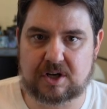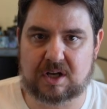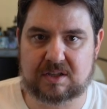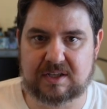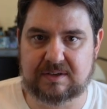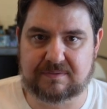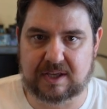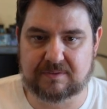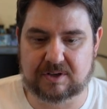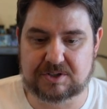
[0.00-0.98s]
chocolatey
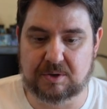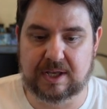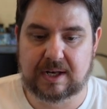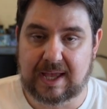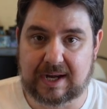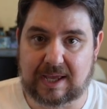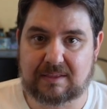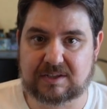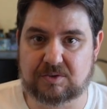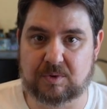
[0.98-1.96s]
flavor to it. And I
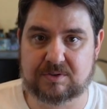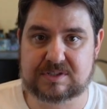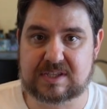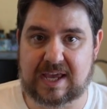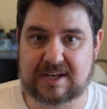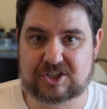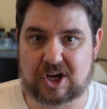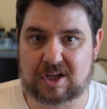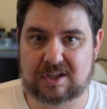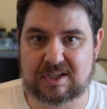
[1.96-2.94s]
like to roast that
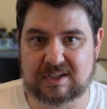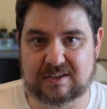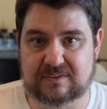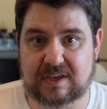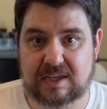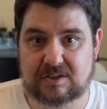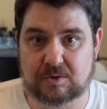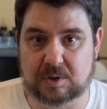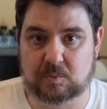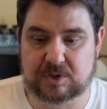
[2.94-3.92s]
chocolatiness
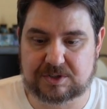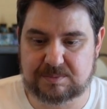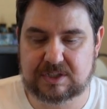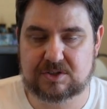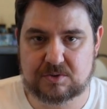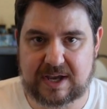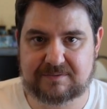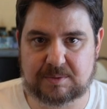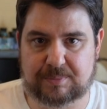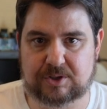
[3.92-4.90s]
into it, which means you have
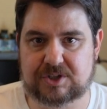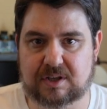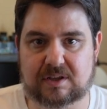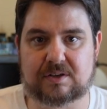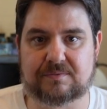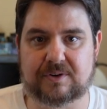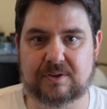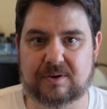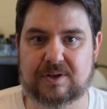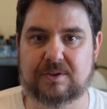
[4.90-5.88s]
to push it a little
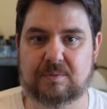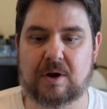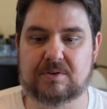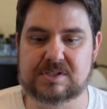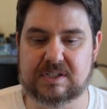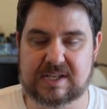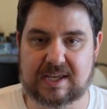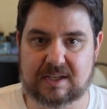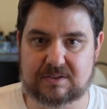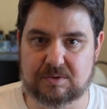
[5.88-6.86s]
further into the roast and
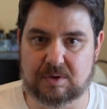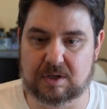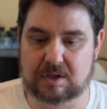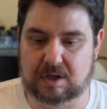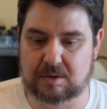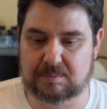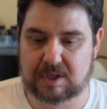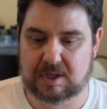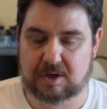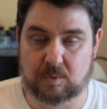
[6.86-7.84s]
take it to
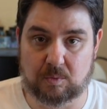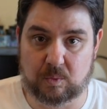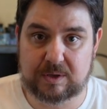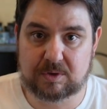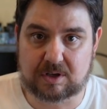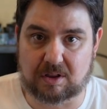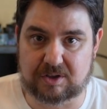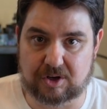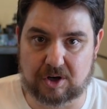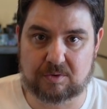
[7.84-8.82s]
what we would call
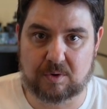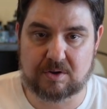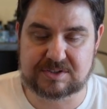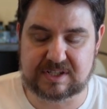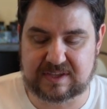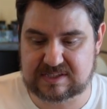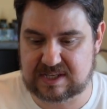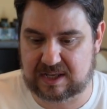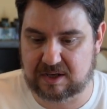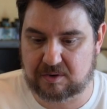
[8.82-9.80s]
a dark roast at that
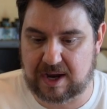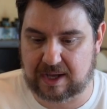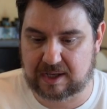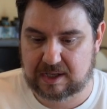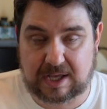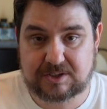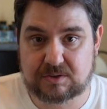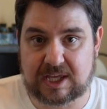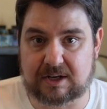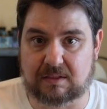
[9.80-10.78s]
second crack. I do
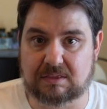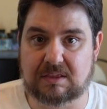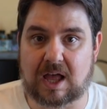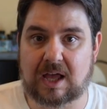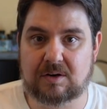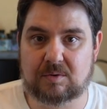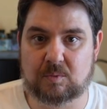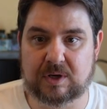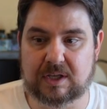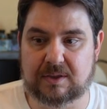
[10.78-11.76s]
that a lot
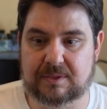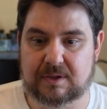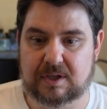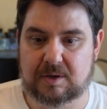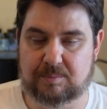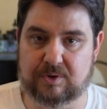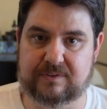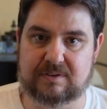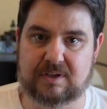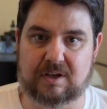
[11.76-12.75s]
with
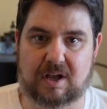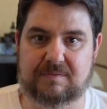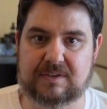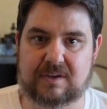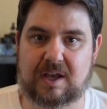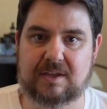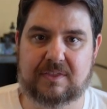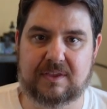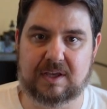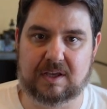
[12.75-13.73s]
Brazilian coffees. I
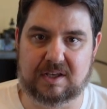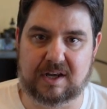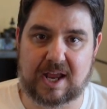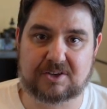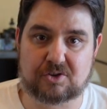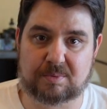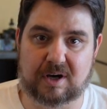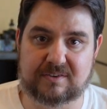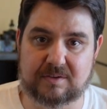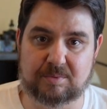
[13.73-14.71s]
think a natural
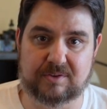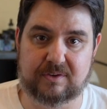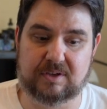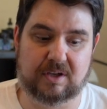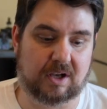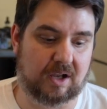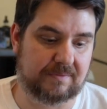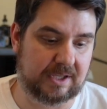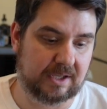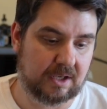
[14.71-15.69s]
processed Brazilian
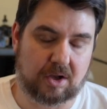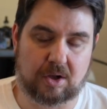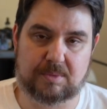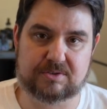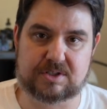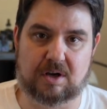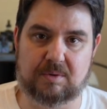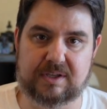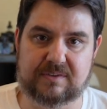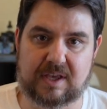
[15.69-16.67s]
coffee almost
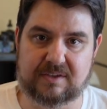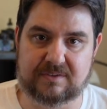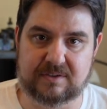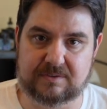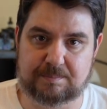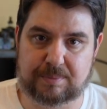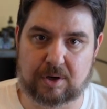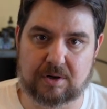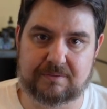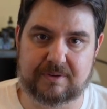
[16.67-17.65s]
always has this
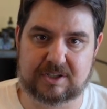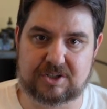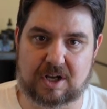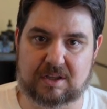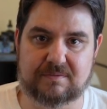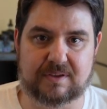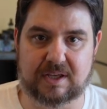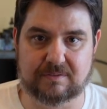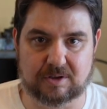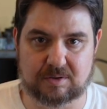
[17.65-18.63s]
perfect chocolate
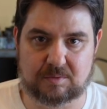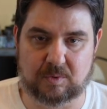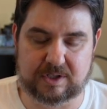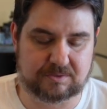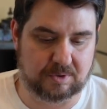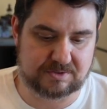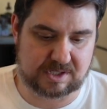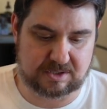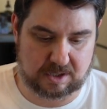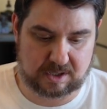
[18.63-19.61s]
flavor when it's
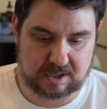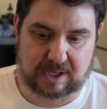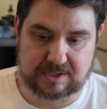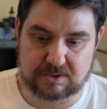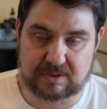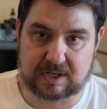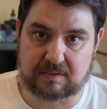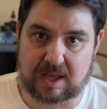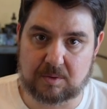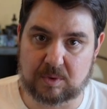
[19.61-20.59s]
roasted dark. I do that a
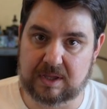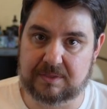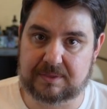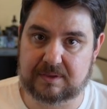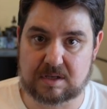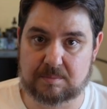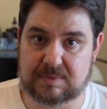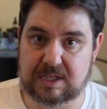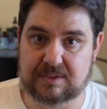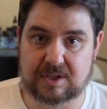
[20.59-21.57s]
lot with
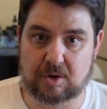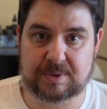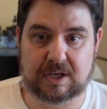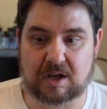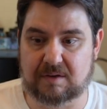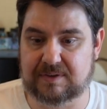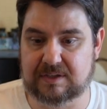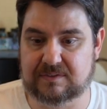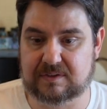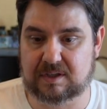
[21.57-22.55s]
some Ethiopian
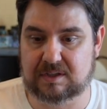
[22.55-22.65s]
coffees.